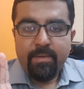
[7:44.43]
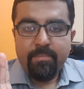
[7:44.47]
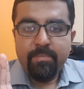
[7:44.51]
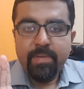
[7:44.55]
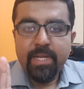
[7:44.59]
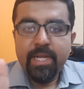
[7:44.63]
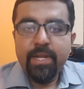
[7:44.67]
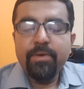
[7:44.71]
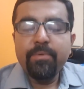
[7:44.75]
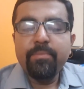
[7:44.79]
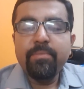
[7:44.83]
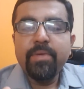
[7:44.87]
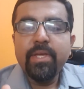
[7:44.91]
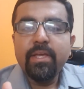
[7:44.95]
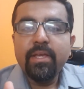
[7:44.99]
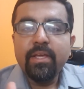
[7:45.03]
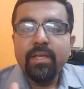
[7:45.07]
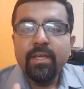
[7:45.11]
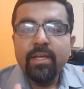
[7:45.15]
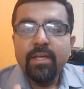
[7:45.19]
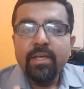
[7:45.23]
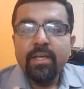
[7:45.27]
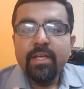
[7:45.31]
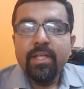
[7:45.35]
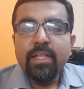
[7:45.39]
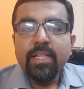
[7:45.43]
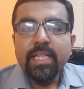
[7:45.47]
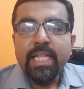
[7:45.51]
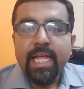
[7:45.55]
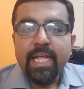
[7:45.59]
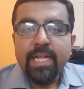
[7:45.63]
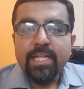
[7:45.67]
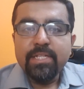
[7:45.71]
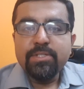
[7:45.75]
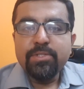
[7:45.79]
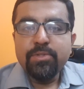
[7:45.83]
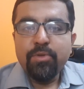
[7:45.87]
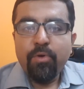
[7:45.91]
Believe me,
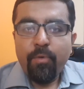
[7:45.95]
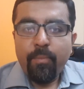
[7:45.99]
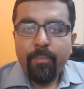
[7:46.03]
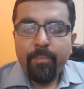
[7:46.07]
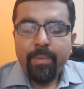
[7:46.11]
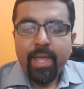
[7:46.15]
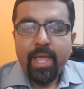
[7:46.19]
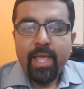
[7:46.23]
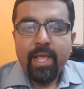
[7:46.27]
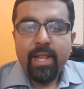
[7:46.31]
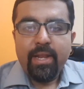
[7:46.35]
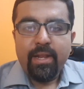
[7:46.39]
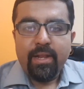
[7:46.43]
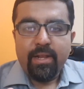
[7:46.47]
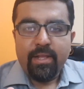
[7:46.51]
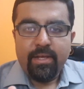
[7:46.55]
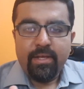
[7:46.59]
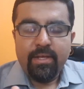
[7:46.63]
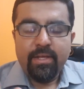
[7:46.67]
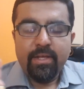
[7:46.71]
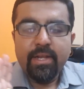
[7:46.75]
there is no pain.